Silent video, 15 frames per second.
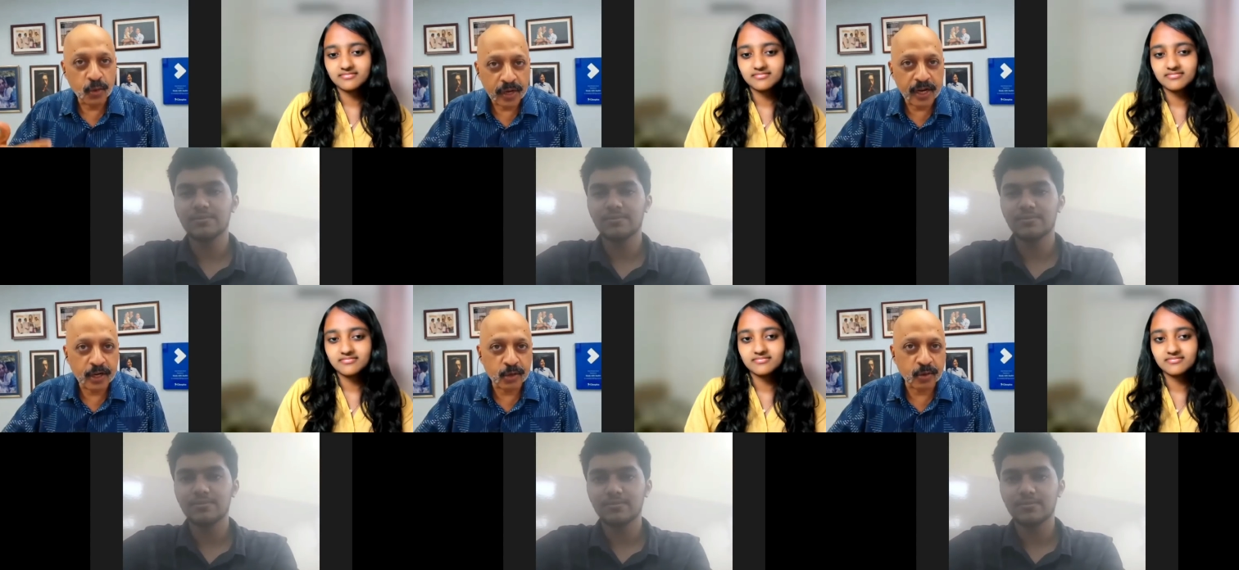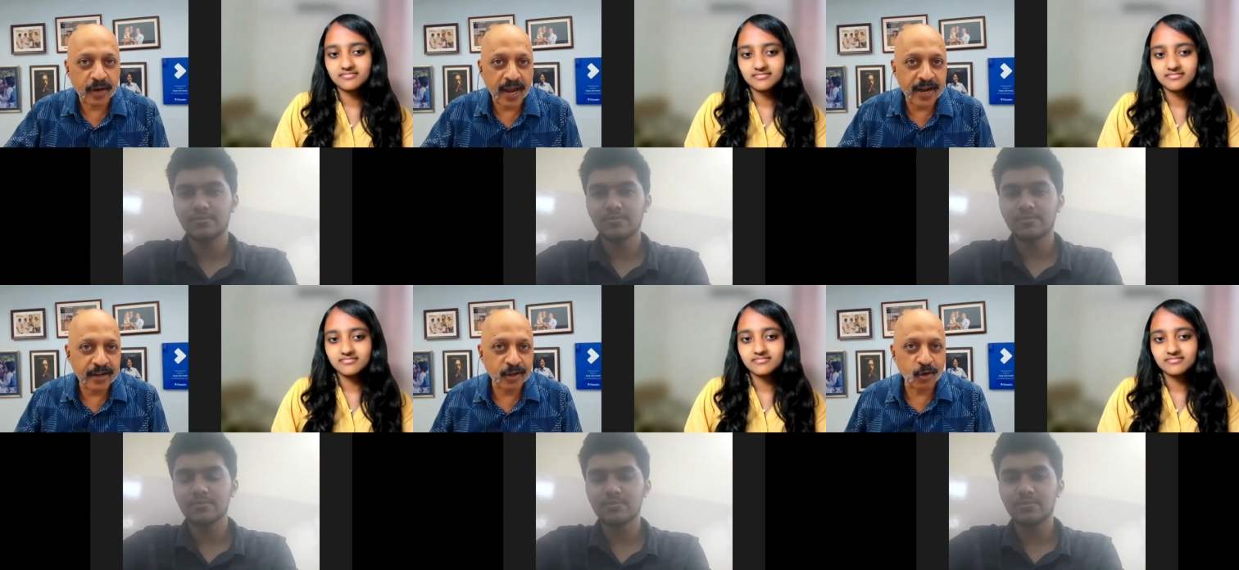Speaker 1: you need
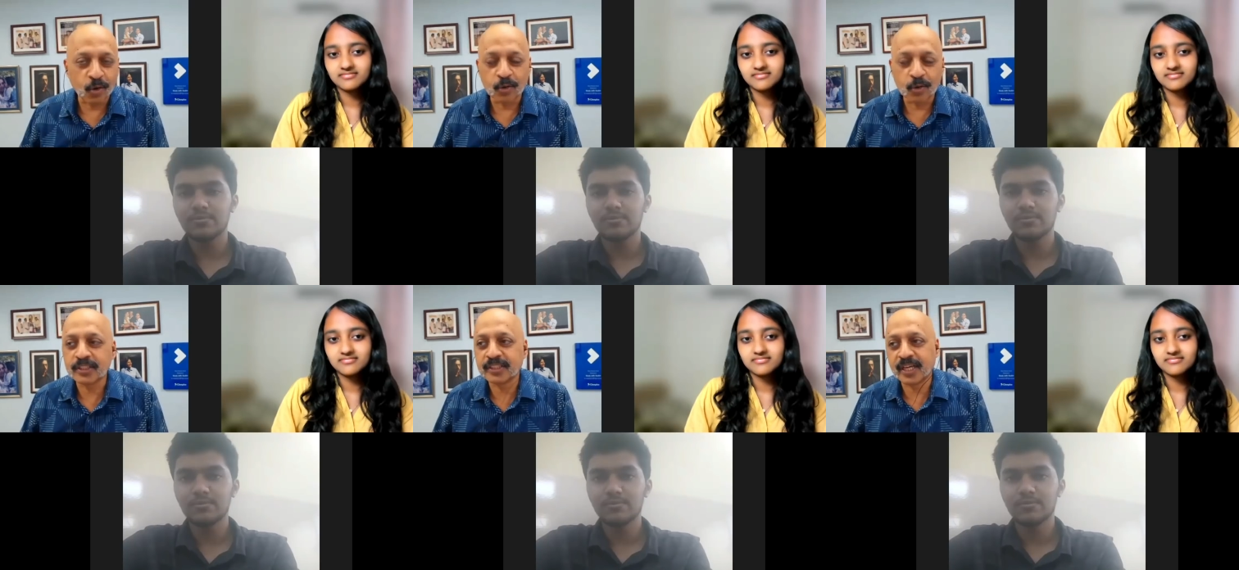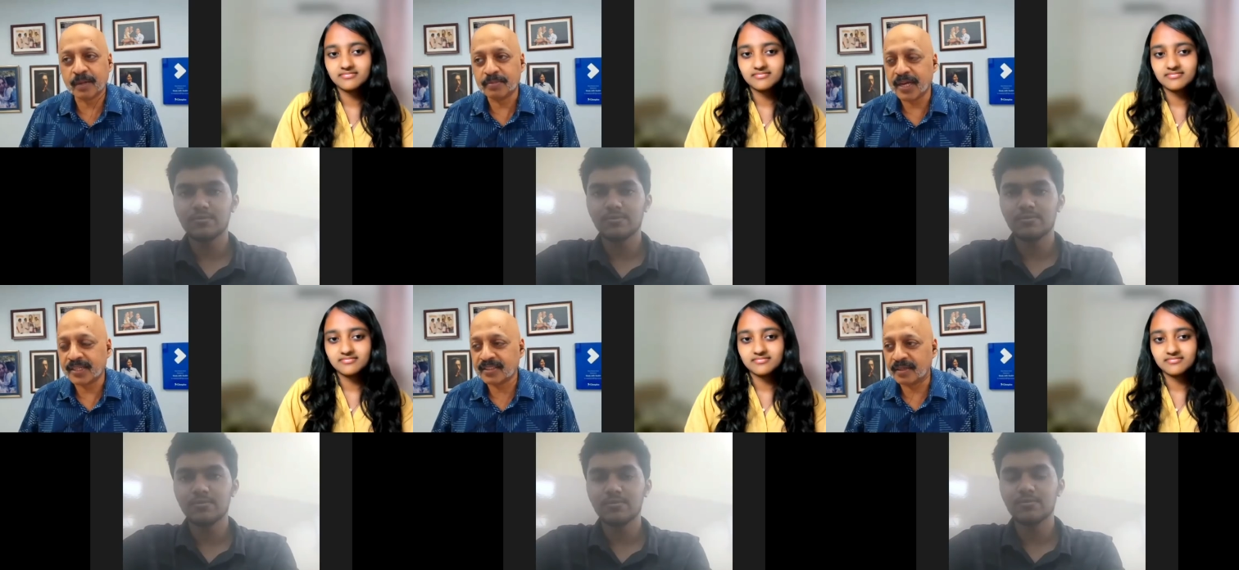to write your own
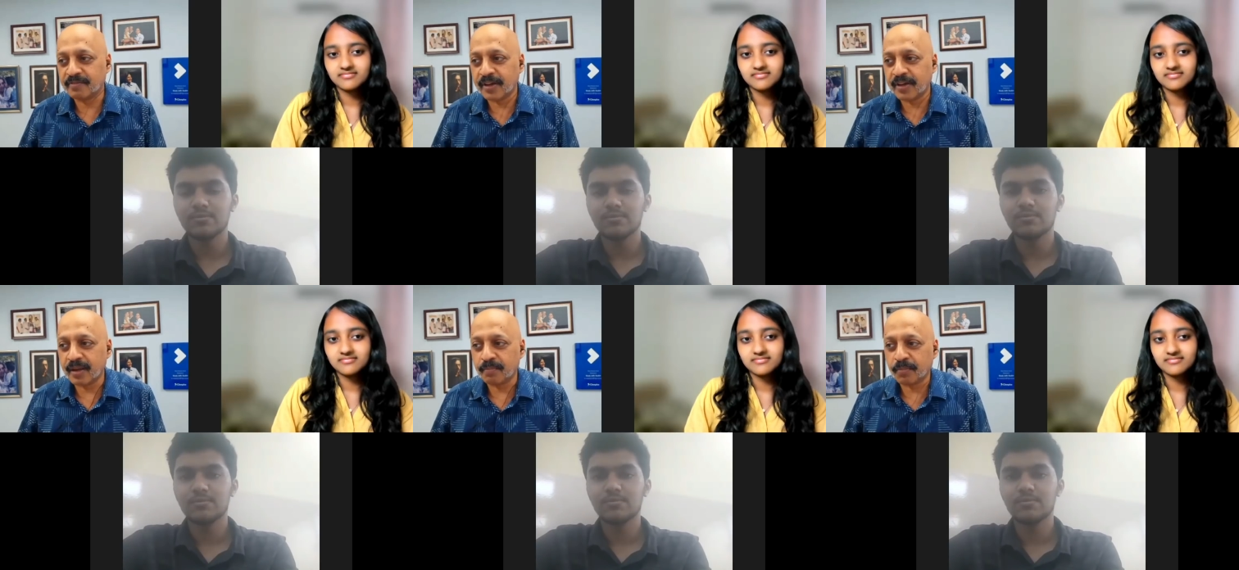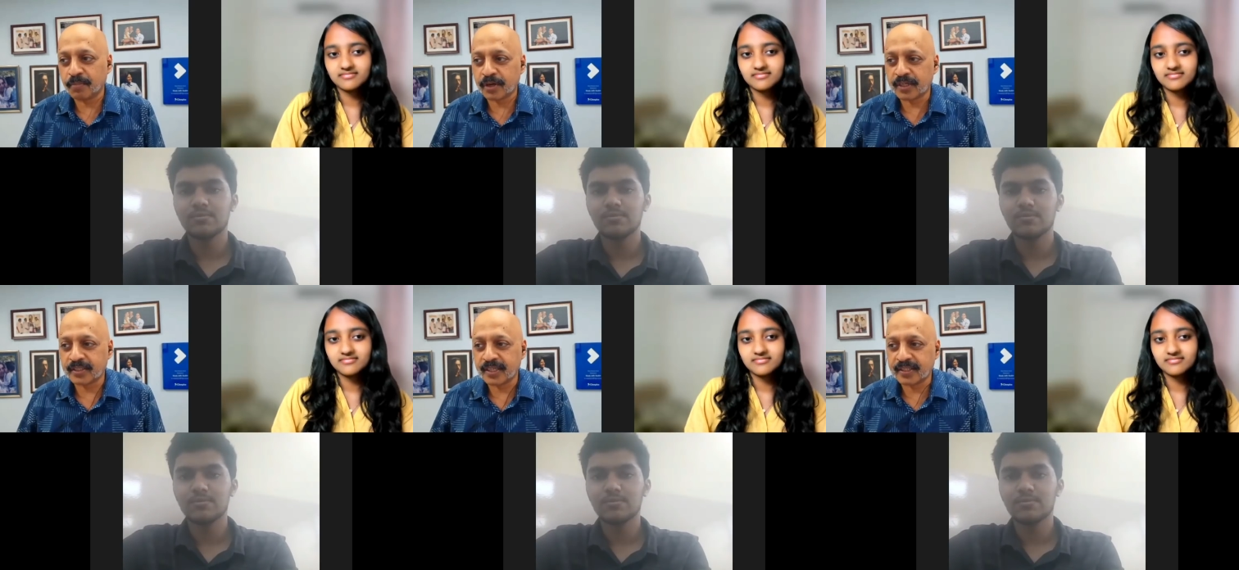script that's a very
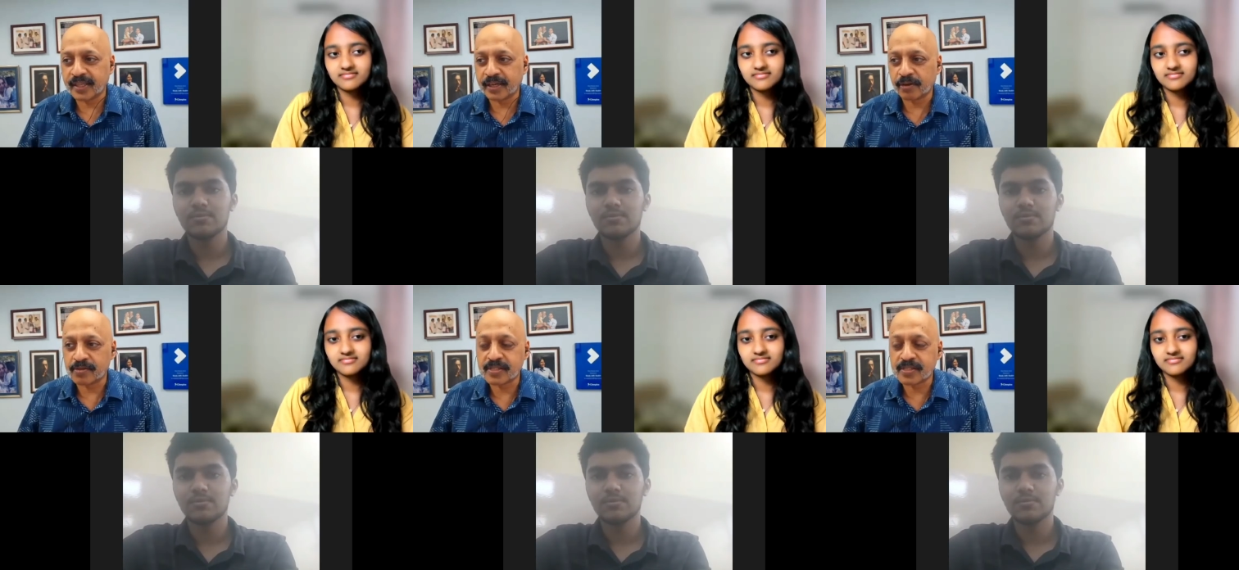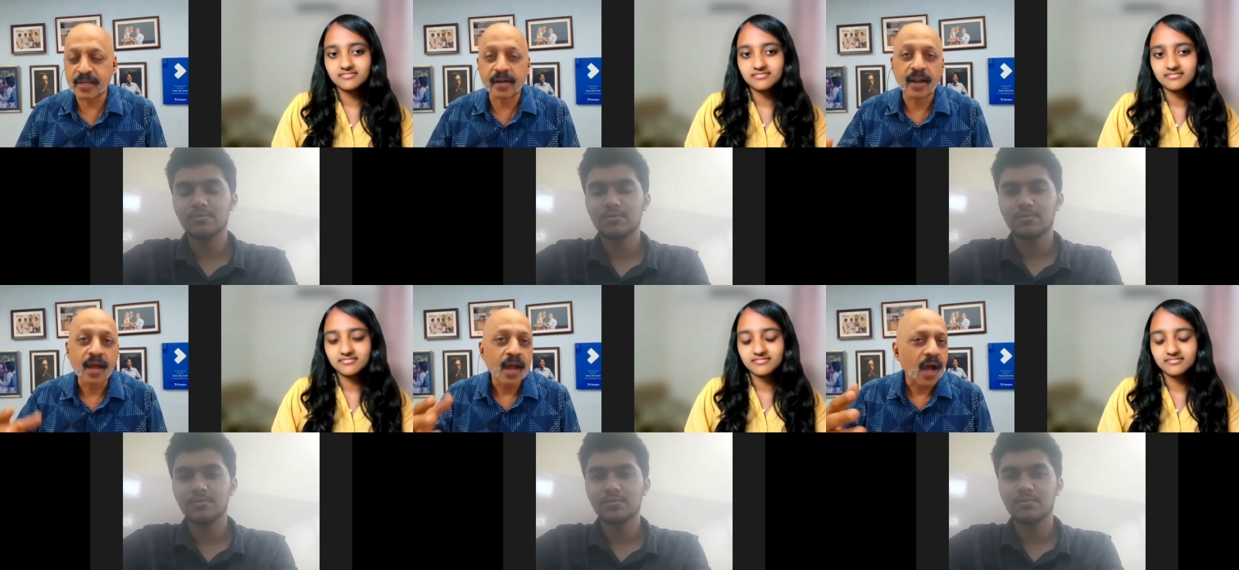important thing that you
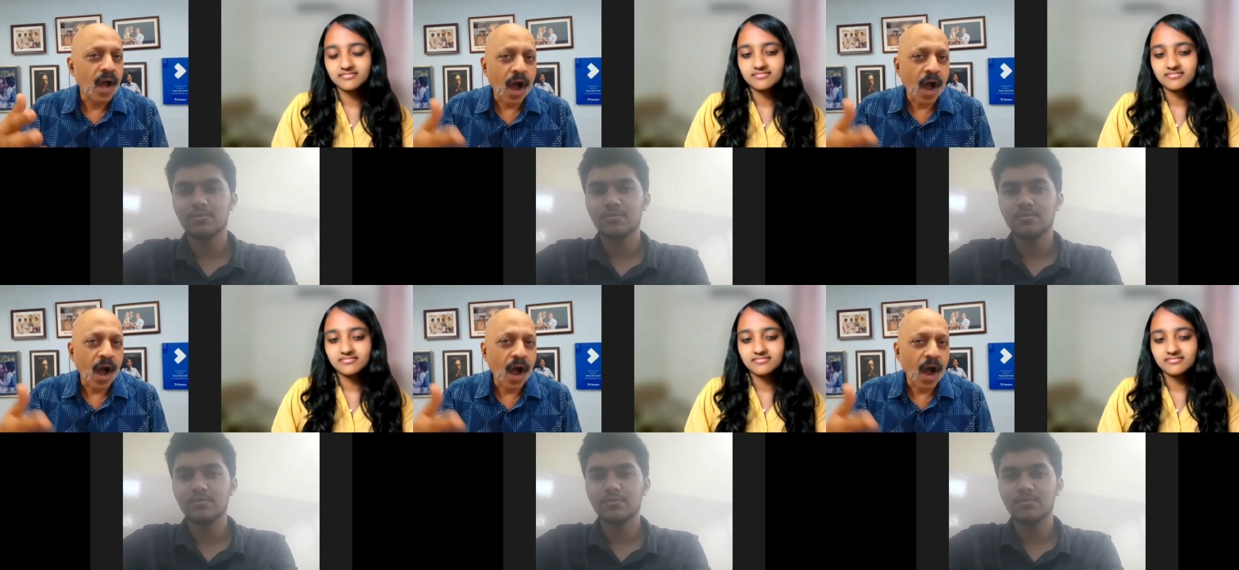said